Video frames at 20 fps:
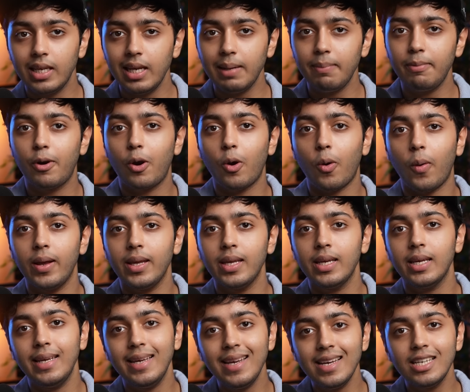Keep
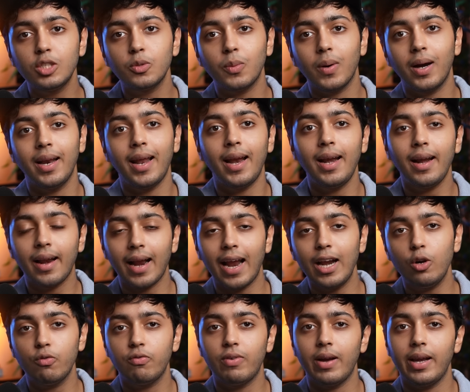drawing each one and try
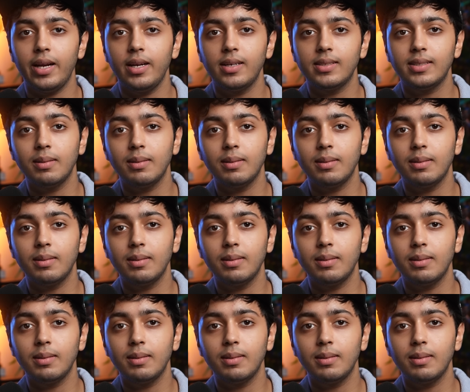to find